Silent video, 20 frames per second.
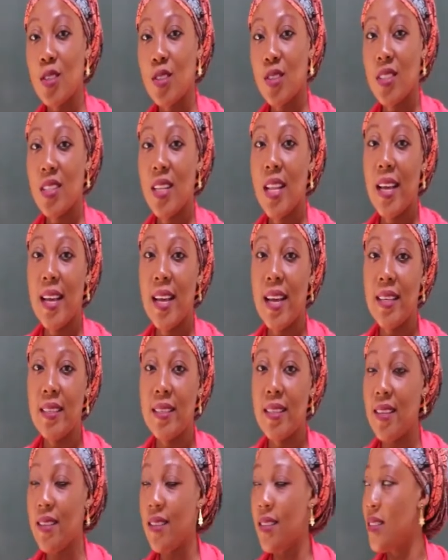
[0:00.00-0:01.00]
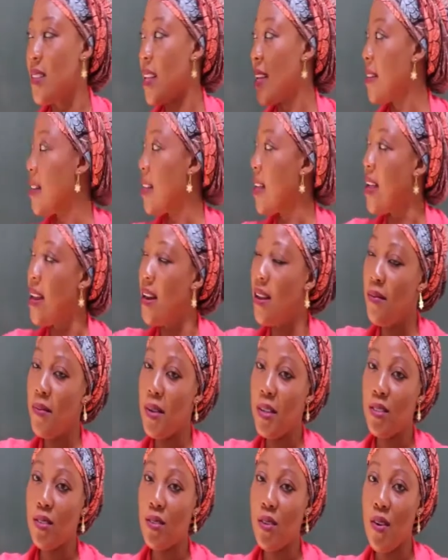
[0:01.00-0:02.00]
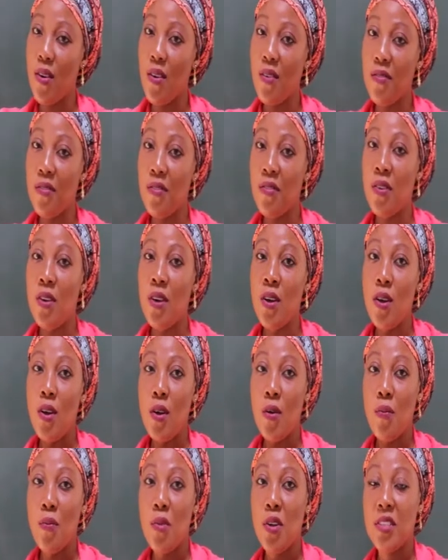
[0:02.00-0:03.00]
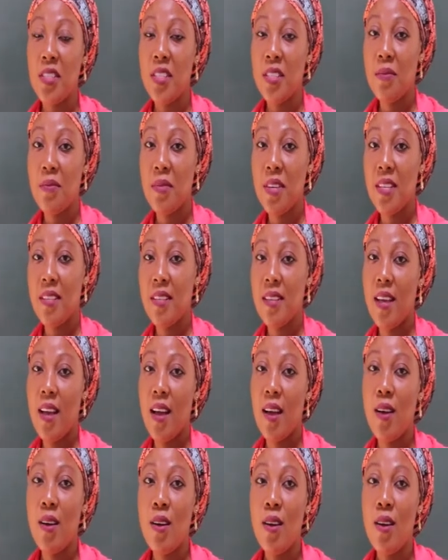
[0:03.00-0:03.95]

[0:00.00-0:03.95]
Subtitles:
just like I said, these are the elements of multimedia.